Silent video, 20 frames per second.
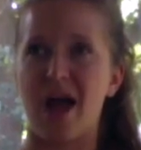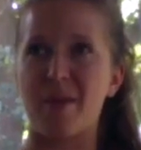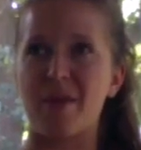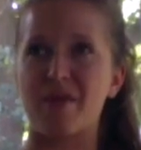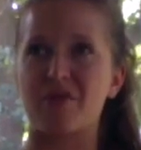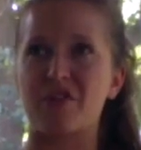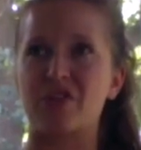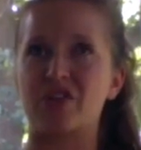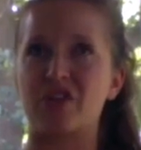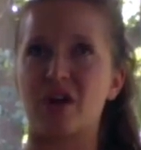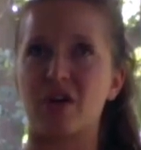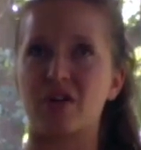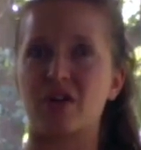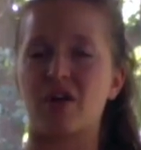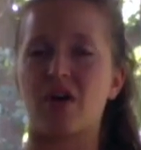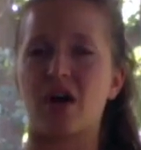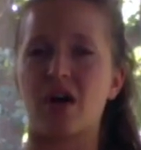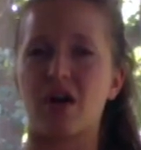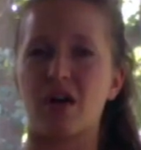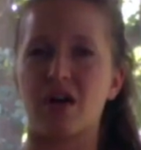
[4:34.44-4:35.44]
if you don't
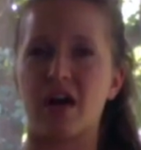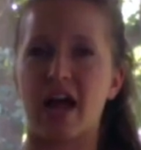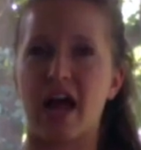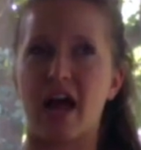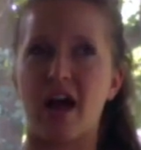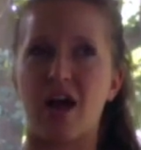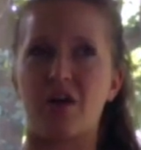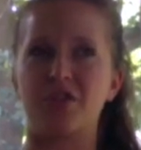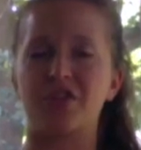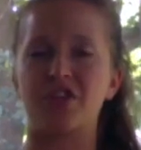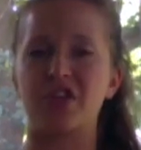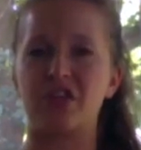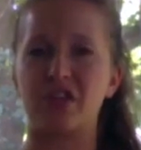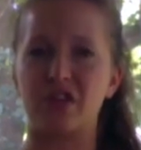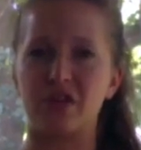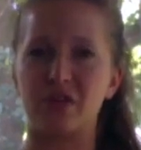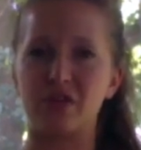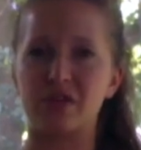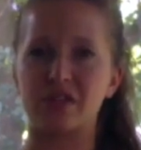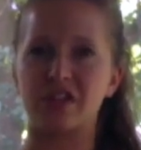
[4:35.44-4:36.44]
know how to
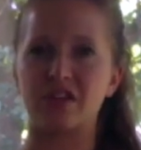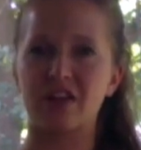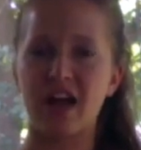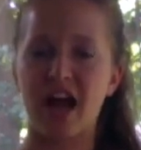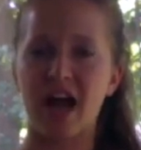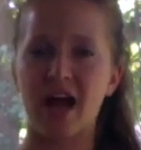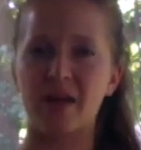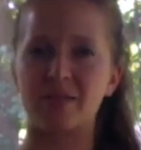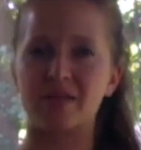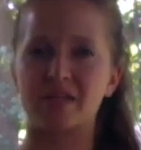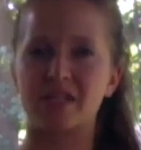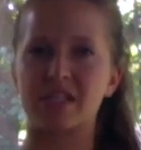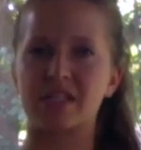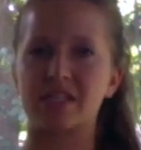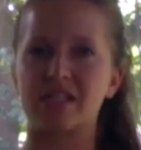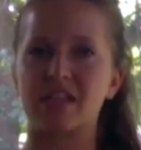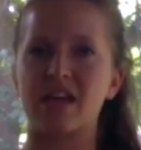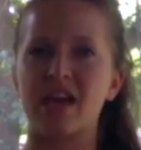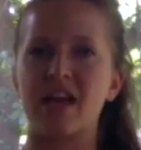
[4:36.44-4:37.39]
use your abs, because